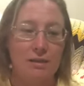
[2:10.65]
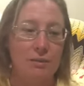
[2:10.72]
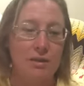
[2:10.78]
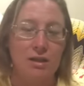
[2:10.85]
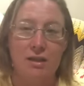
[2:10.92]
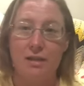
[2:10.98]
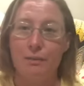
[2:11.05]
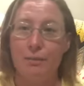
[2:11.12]
which
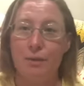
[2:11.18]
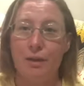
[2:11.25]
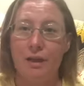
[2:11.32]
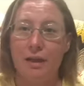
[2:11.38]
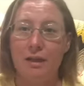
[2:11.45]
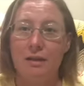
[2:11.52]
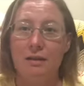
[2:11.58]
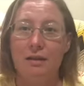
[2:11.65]
I didn't
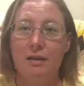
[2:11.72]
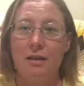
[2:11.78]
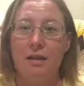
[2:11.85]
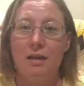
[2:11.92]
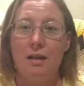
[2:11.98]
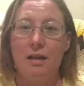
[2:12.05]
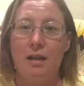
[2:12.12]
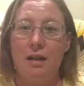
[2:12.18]
bring.
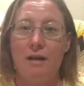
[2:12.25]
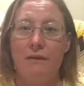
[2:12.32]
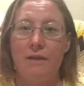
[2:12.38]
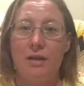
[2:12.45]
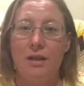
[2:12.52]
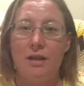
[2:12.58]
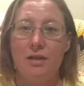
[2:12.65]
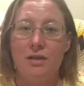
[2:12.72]
I
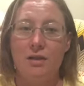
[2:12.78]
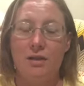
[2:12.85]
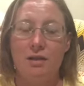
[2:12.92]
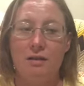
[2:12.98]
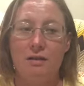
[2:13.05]
finished